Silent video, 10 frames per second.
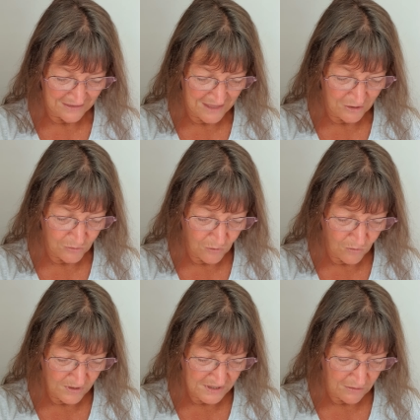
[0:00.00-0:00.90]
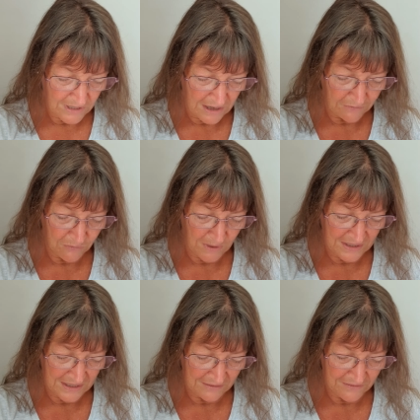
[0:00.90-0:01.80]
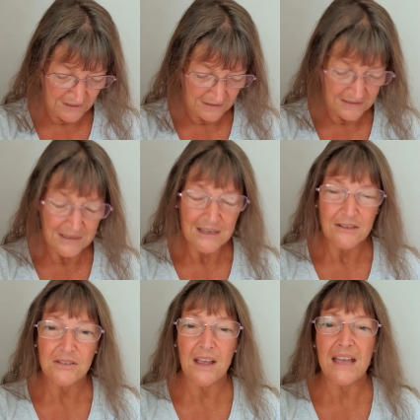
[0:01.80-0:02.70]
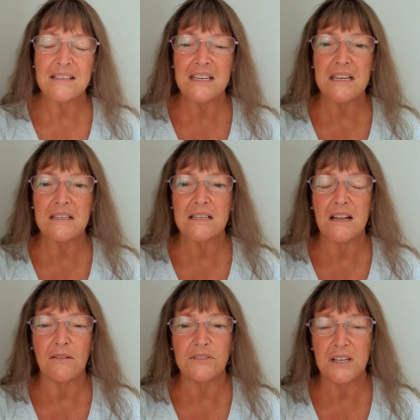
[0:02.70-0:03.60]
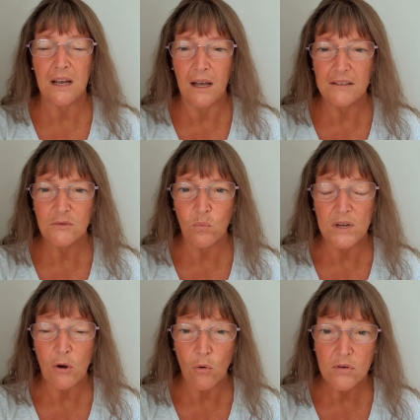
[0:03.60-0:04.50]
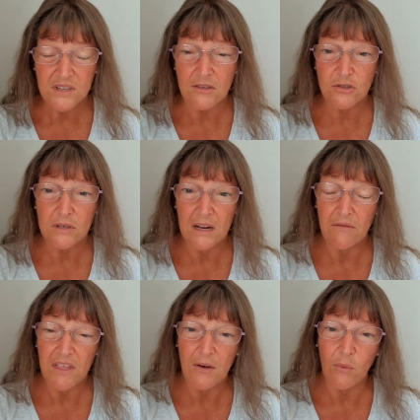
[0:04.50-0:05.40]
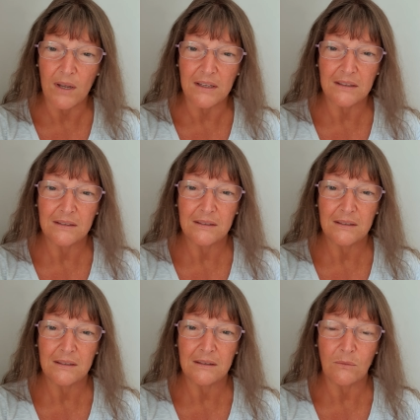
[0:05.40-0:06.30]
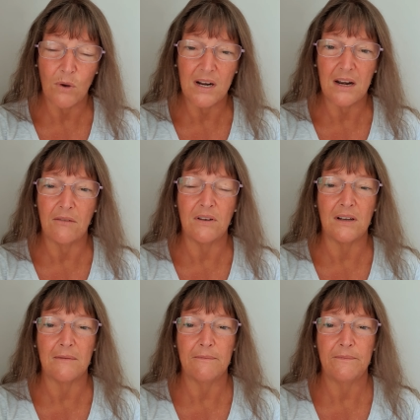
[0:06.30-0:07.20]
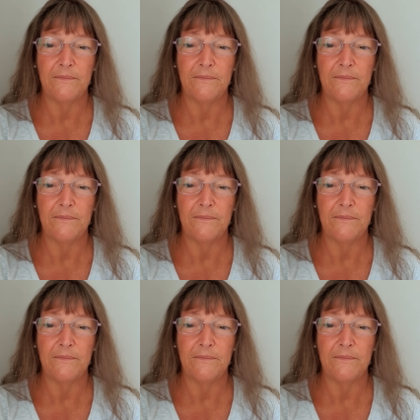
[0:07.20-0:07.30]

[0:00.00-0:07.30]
that you also love one another. So, as He has loved us, we also should love that way one another.